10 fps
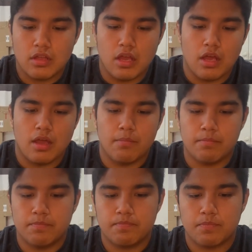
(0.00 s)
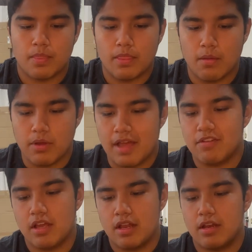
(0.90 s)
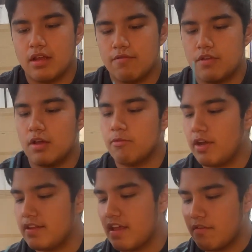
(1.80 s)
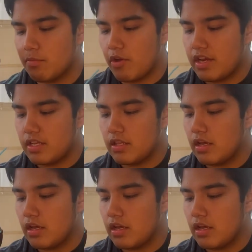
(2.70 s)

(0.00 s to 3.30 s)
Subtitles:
But I've done a few upgrades. I've upgraded